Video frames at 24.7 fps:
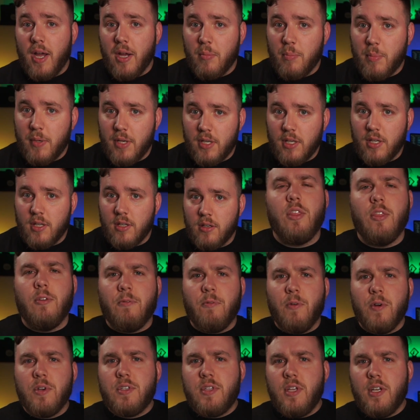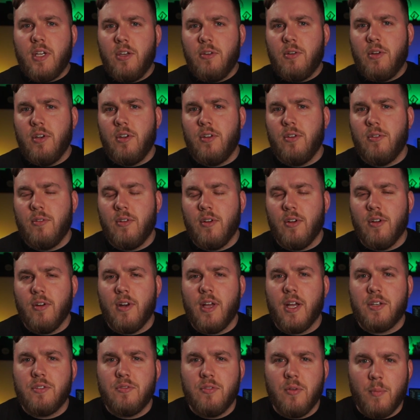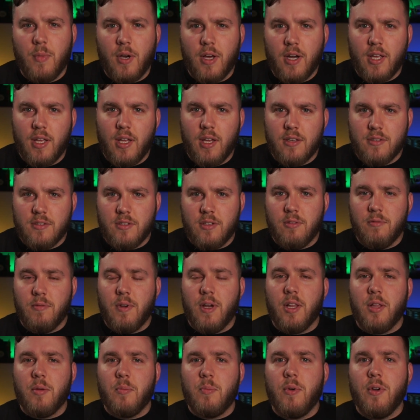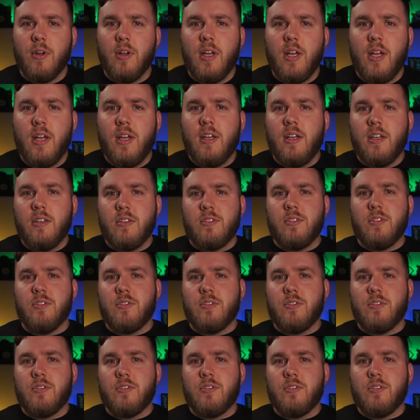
opinion. The first thing you can do to earn extra money as a developer is to